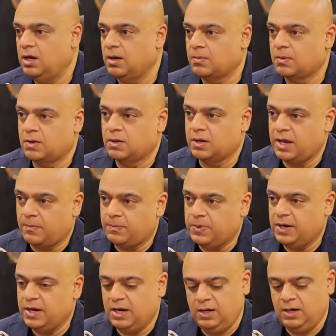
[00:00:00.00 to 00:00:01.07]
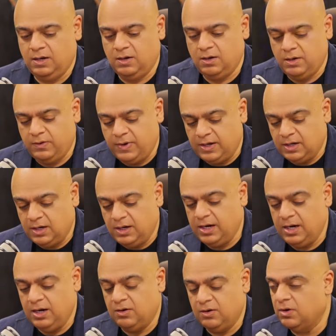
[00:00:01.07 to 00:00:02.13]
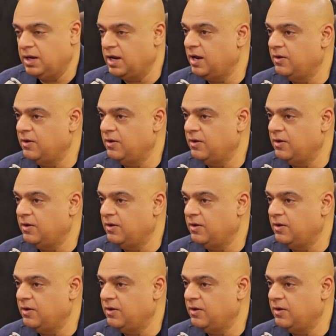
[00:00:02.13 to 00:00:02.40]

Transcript: Uh, capital gain, rental yield.